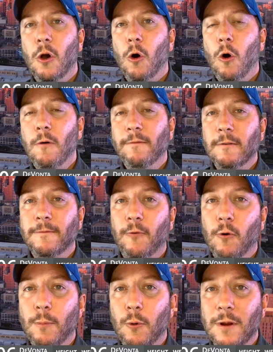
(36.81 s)
over
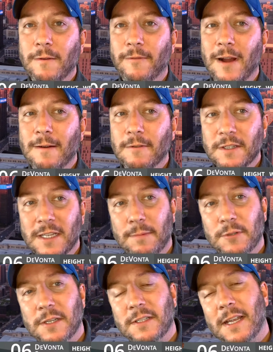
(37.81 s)
4.5
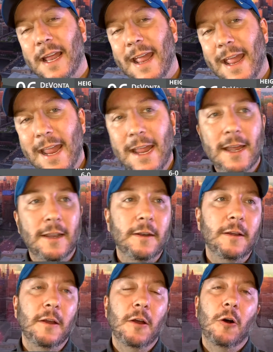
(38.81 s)
receptions and